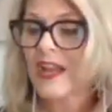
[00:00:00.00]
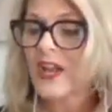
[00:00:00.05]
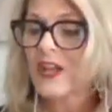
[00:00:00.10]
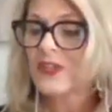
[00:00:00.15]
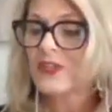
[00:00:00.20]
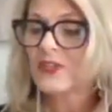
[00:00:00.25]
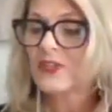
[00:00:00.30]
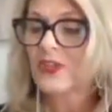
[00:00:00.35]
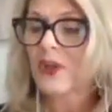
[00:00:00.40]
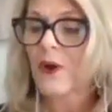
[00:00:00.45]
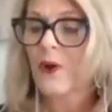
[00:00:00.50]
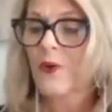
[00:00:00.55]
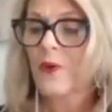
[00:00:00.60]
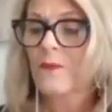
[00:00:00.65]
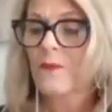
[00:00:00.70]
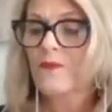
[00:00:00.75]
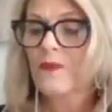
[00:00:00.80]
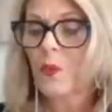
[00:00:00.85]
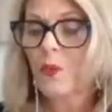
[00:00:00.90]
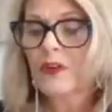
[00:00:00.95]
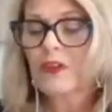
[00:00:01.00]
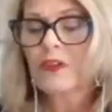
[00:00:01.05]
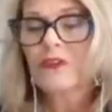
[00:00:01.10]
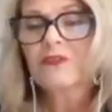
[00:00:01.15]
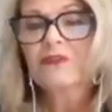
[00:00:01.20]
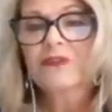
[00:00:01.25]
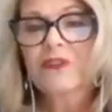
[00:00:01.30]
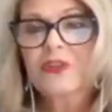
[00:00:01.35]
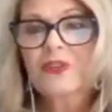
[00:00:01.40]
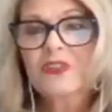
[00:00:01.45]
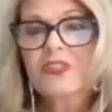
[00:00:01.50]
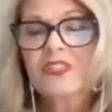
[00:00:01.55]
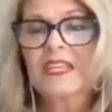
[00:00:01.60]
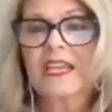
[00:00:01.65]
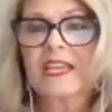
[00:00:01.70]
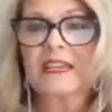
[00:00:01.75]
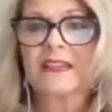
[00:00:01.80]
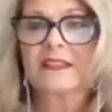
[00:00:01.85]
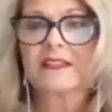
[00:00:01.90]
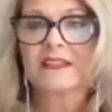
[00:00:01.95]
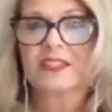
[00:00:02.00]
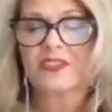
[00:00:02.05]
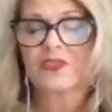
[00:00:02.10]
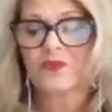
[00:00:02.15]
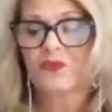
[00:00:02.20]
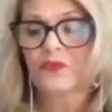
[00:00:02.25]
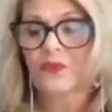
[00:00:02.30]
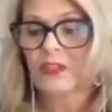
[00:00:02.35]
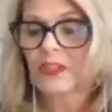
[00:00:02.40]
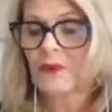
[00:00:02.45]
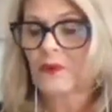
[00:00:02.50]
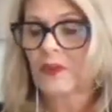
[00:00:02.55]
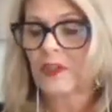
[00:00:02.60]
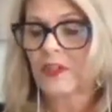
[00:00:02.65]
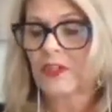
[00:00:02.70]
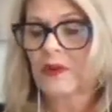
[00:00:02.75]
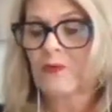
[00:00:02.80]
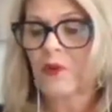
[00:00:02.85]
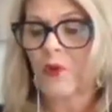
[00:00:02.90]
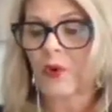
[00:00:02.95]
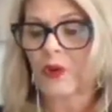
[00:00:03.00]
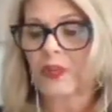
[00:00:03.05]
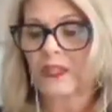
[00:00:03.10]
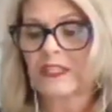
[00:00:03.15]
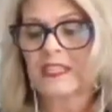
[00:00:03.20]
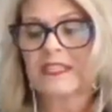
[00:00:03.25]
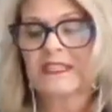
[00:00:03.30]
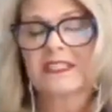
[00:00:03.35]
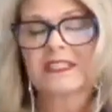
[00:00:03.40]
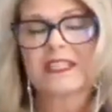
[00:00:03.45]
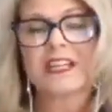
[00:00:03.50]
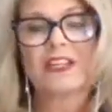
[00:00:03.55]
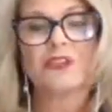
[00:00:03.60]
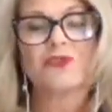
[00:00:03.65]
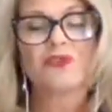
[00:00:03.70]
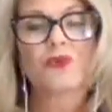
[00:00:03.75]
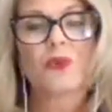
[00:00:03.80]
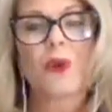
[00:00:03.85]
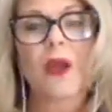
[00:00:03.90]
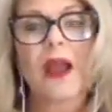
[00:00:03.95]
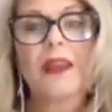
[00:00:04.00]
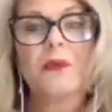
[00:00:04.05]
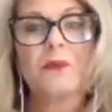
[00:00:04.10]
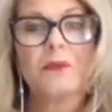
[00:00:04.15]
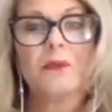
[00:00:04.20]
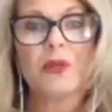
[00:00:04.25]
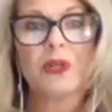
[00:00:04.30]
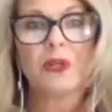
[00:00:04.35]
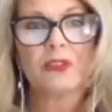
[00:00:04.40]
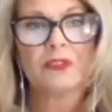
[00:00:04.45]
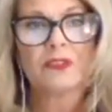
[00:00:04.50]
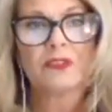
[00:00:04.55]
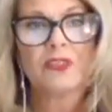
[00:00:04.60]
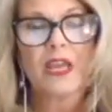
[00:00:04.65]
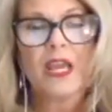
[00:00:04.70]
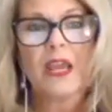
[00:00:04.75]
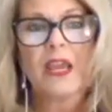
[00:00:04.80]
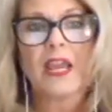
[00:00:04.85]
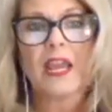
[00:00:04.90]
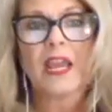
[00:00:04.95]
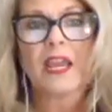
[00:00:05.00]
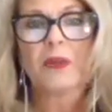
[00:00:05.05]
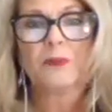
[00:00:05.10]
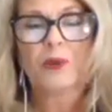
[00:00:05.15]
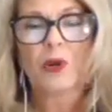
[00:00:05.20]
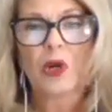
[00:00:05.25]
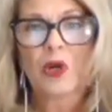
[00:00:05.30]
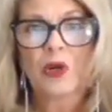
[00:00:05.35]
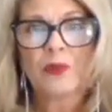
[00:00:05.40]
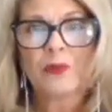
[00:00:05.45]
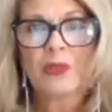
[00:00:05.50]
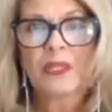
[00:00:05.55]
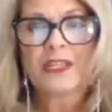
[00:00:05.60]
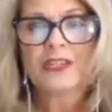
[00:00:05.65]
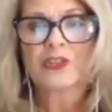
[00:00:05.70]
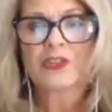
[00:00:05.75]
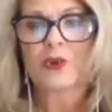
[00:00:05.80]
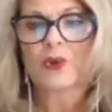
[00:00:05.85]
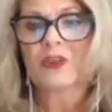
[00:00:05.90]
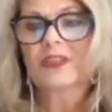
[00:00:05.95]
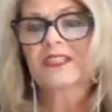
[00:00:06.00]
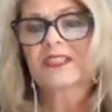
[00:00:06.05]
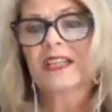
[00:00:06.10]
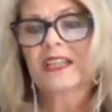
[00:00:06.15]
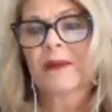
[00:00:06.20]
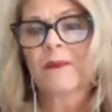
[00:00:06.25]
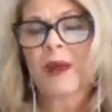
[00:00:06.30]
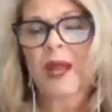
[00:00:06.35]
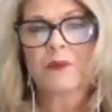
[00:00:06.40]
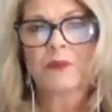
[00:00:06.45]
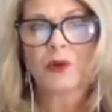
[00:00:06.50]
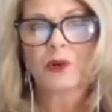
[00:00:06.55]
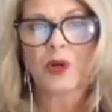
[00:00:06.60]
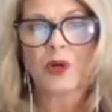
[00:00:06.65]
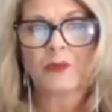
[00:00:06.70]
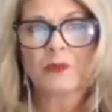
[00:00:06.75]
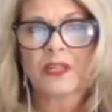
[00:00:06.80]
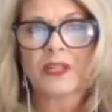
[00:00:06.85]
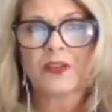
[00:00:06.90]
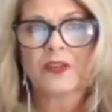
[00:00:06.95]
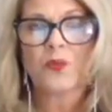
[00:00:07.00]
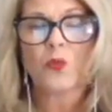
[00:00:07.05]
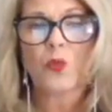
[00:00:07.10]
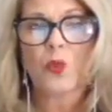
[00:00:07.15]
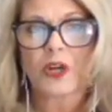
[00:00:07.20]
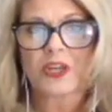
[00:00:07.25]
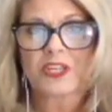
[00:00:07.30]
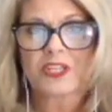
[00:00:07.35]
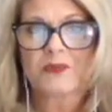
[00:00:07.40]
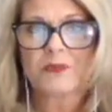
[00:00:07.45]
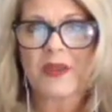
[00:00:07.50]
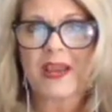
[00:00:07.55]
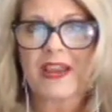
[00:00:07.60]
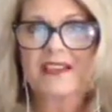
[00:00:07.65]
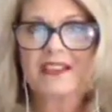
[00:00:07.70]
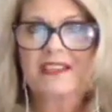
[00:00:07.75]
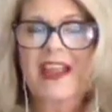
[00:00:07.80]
So one of the first things that's really, really important is that you try to build a permanent or semi-permanent workspace.